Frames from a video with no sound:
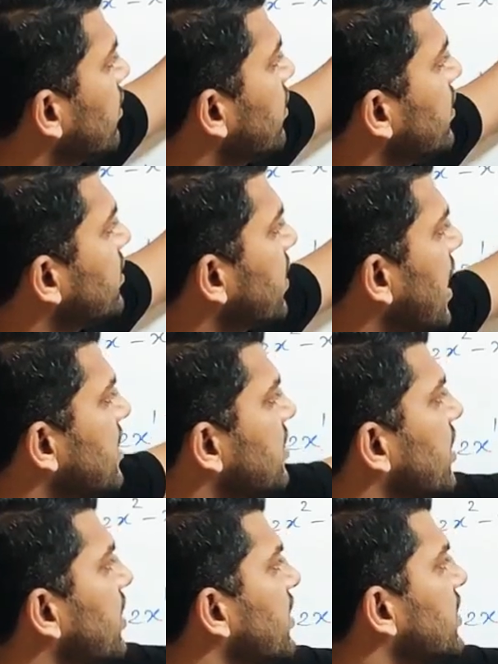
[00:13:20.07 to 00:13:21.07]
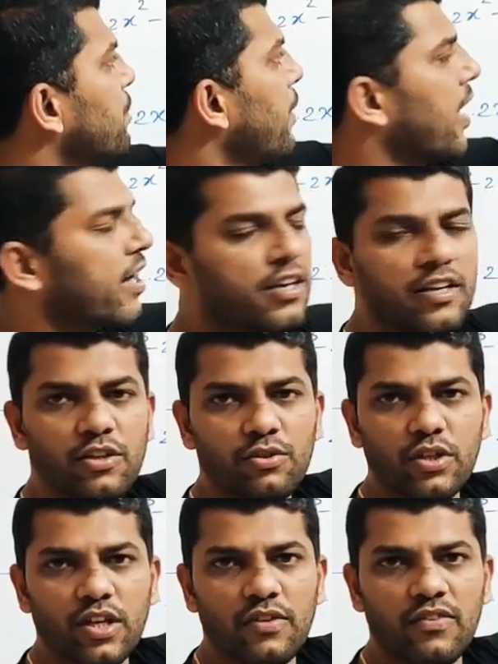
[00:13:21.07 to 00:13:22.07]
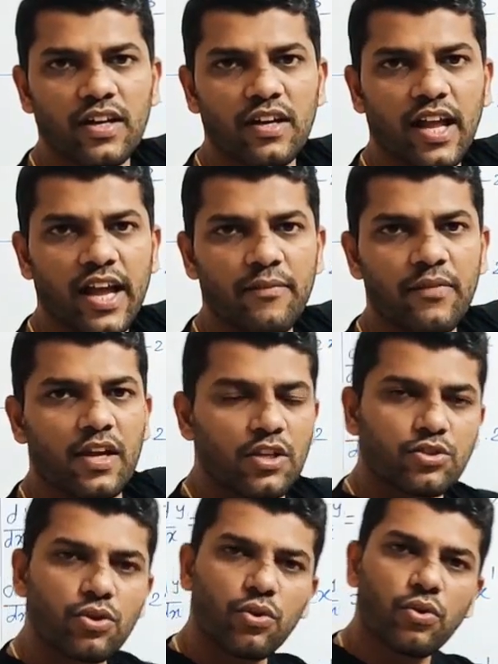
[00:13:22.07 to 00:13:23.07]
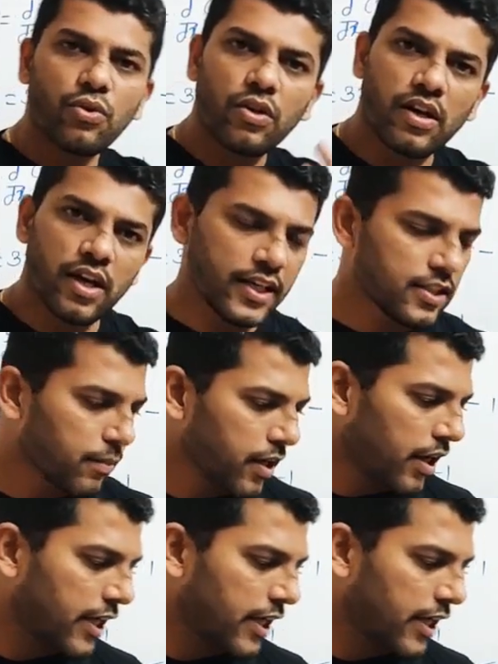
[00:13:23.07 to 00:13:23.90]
this tangent is parallel to the given line. So let me